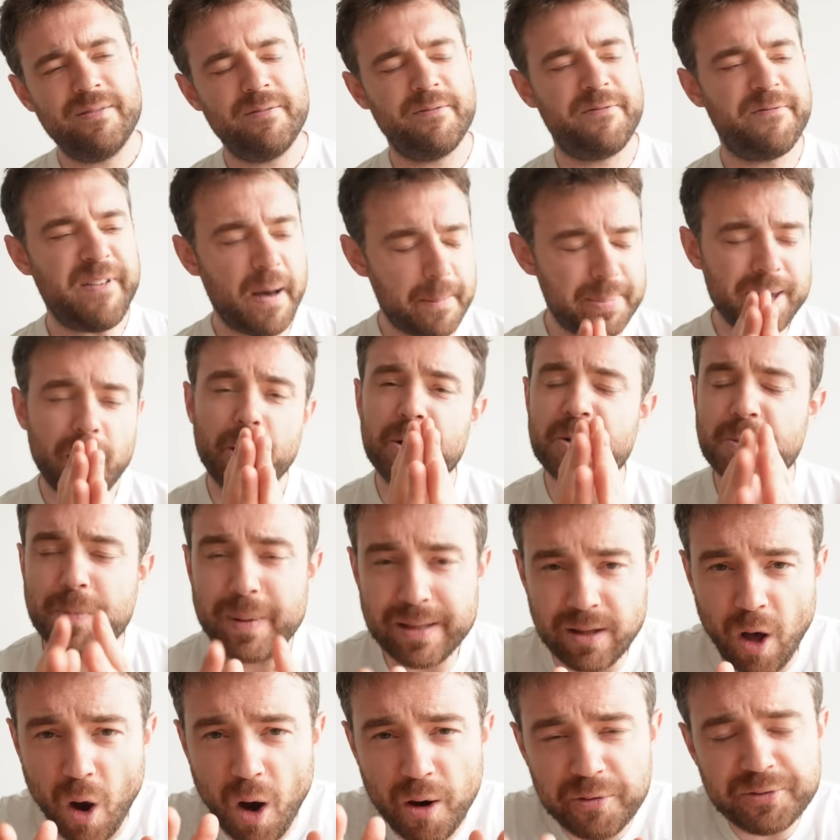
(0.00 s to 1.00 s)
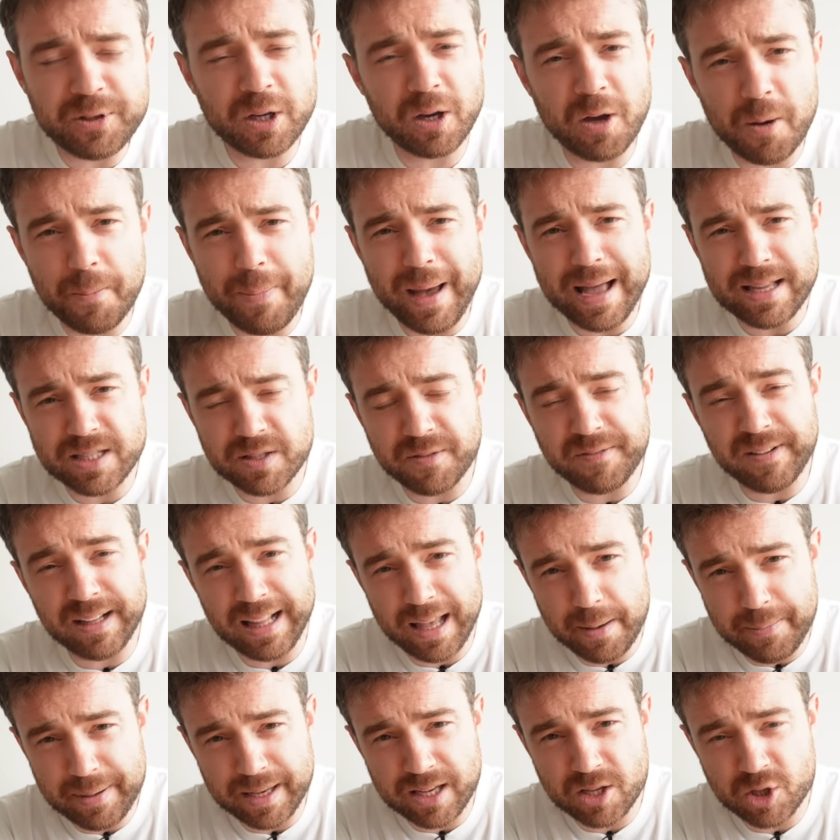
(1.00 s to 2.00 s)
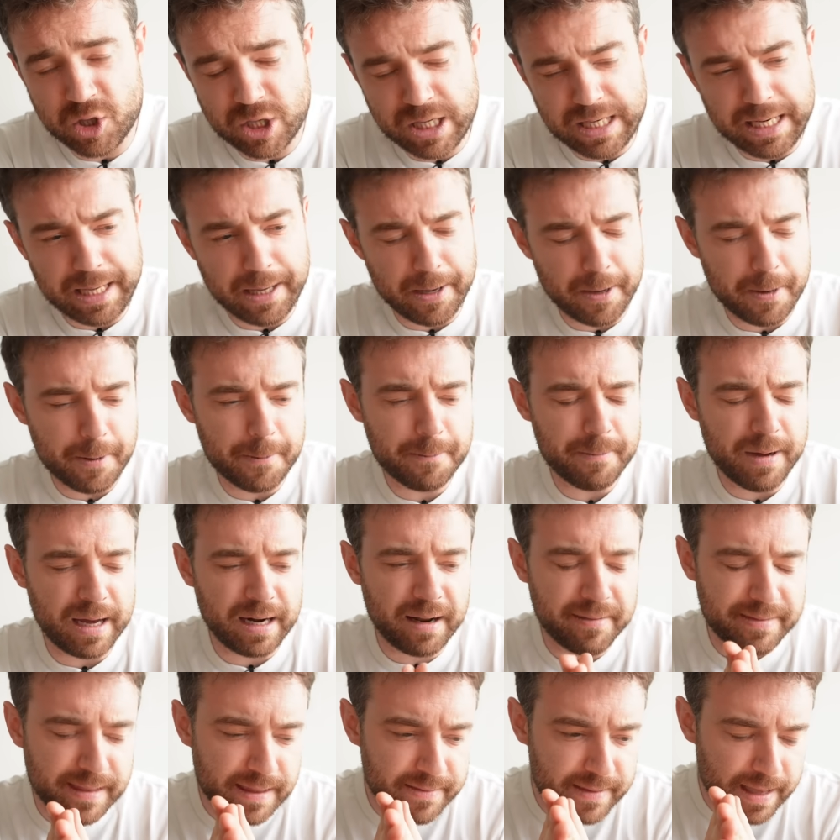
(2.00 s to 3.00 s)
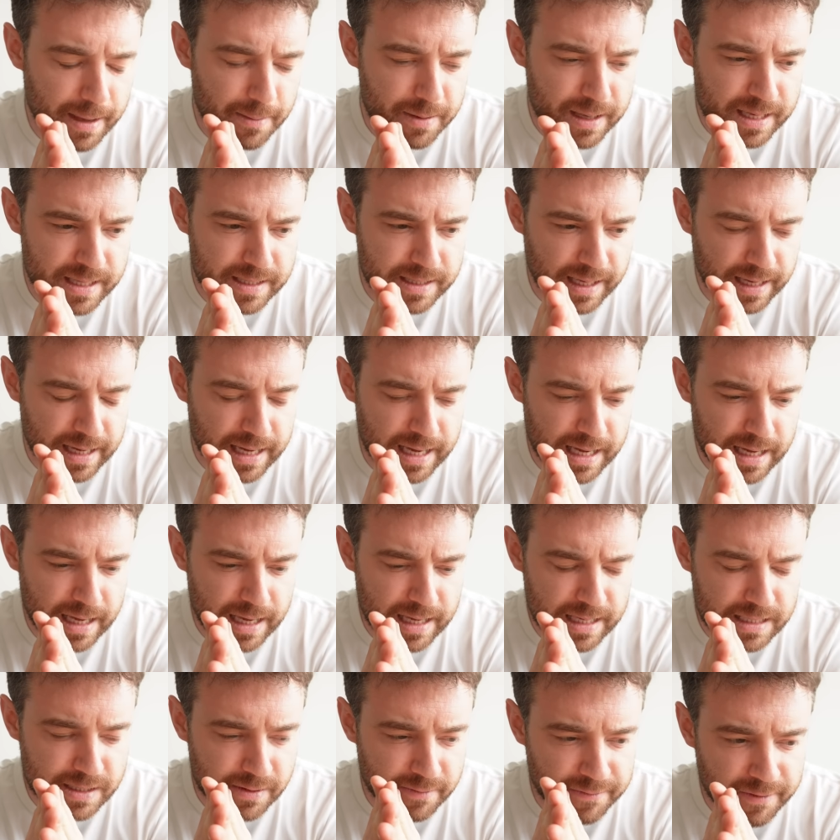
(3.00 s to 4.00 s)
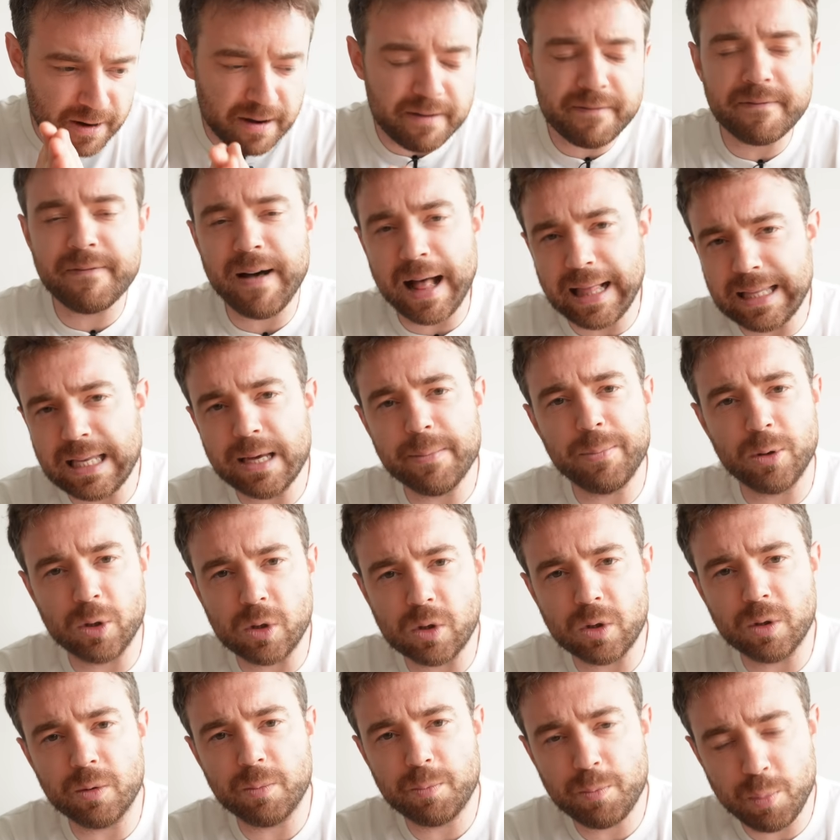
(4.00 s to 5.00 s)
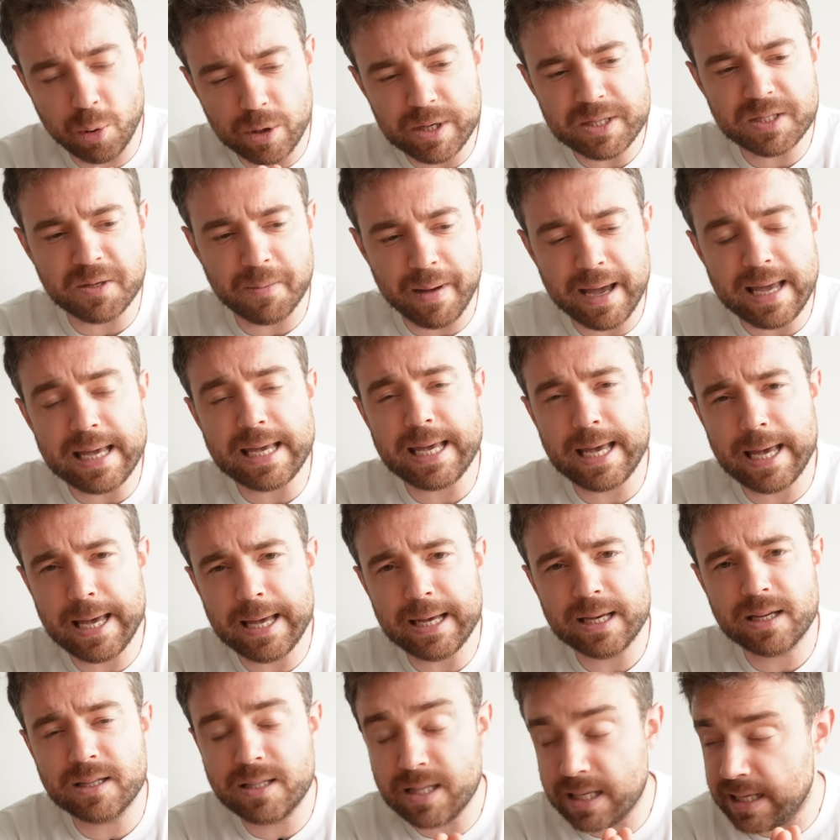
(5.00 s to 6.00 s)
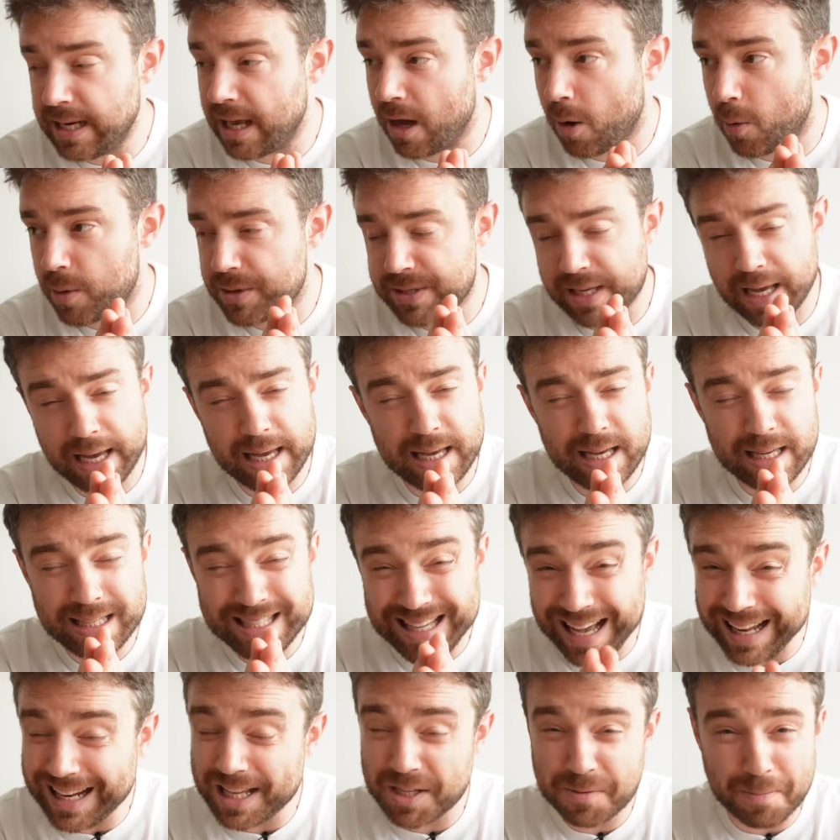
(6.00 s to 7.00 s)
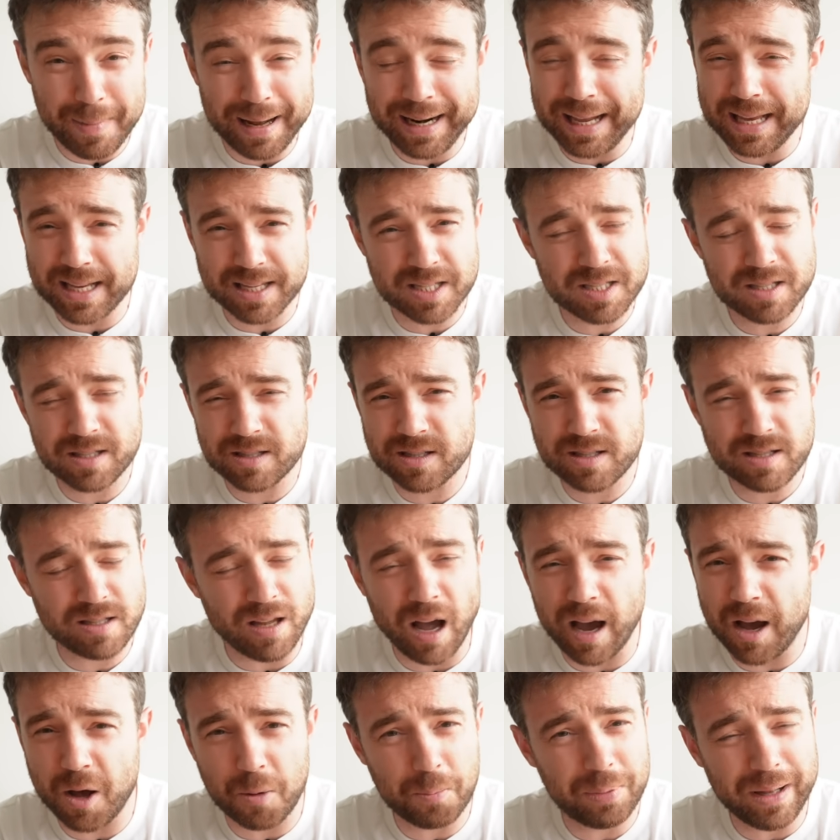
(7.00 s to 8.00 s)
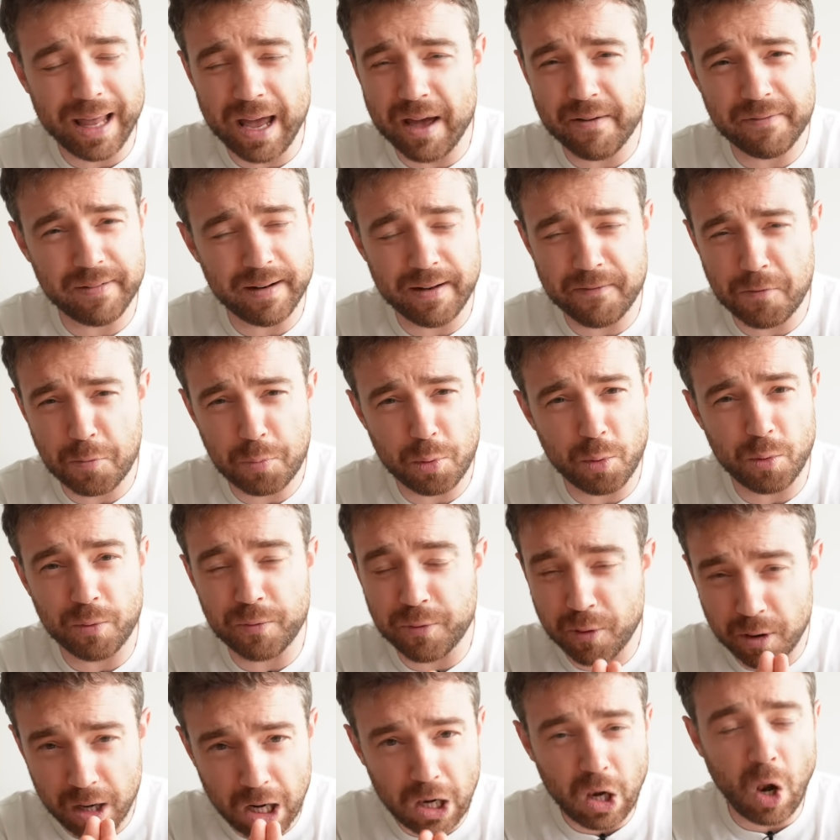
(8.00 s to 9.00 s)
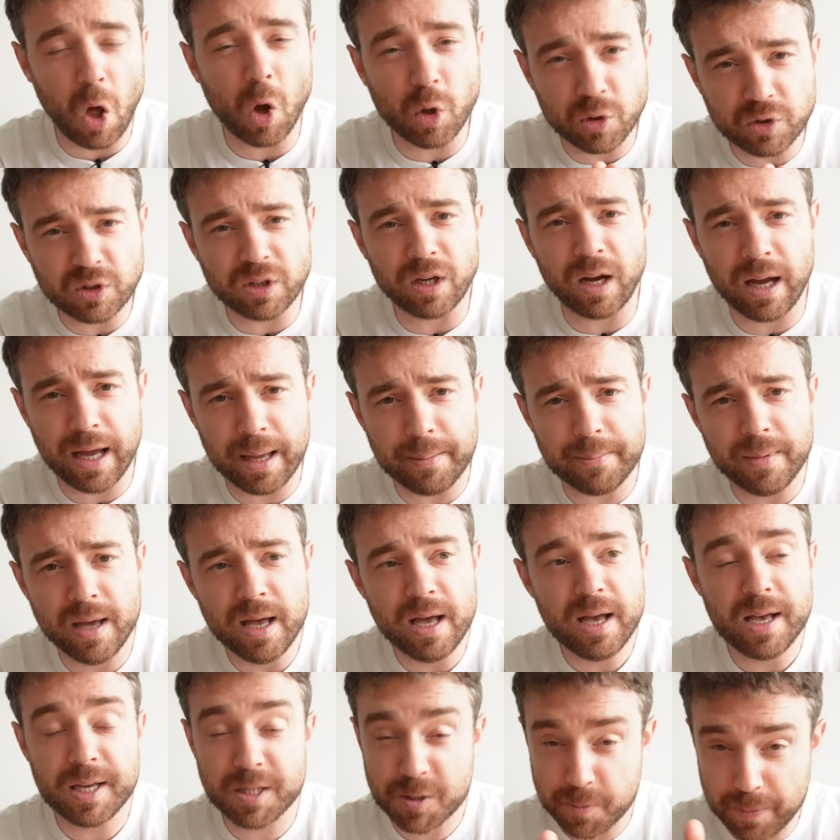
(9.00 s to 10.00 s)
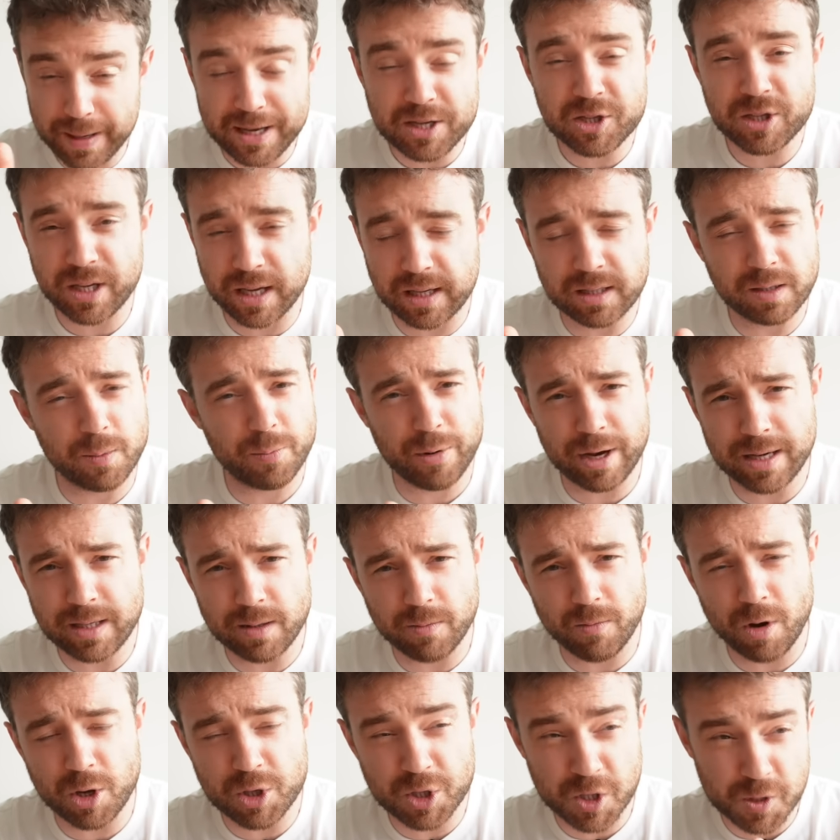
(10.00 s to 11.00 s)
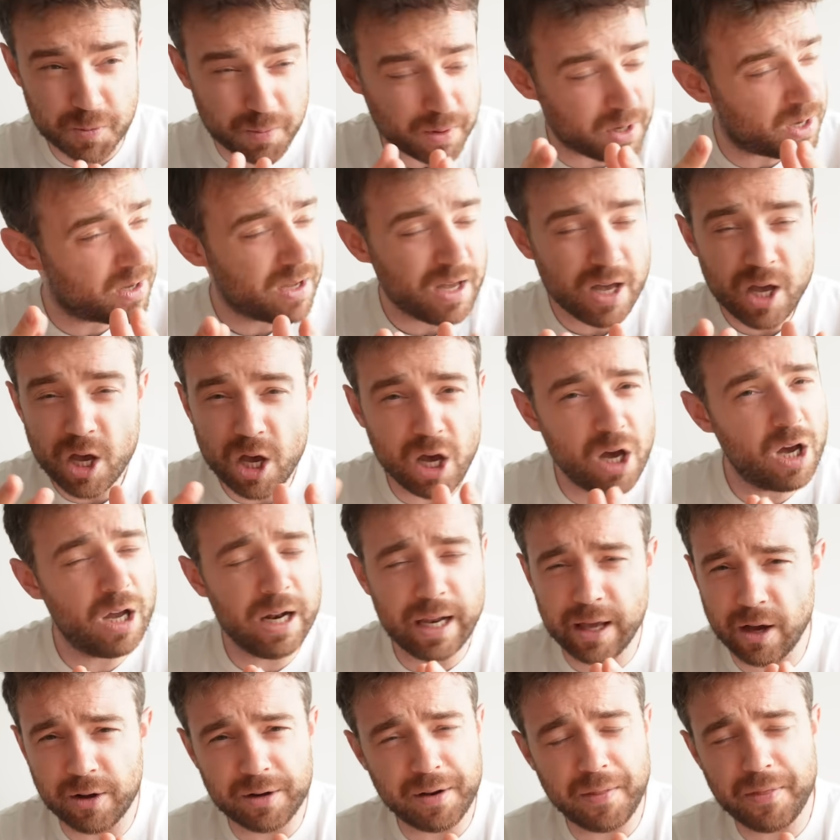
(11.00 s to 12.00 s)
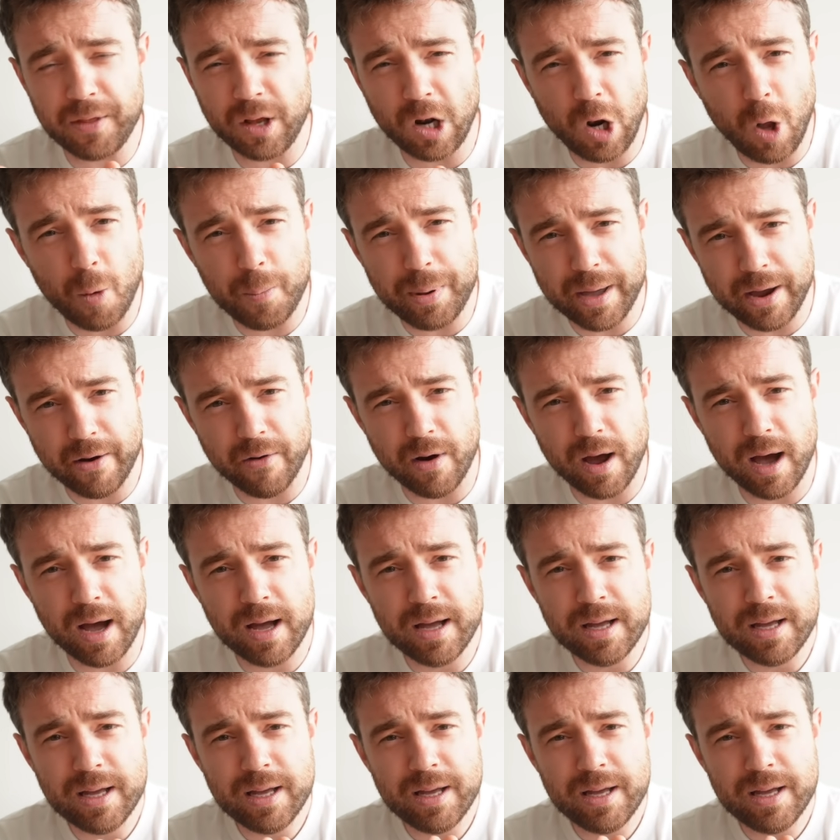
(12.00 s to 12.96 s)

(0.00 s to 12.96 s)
Fabio has been often compared to Filipe Coutinho, and I think it is a, it's a very valuable point to make here. Coutinho was a talismanic style player for Liverpool for a long time, especially under Brendan Rodgers, but early on in the Klopp era.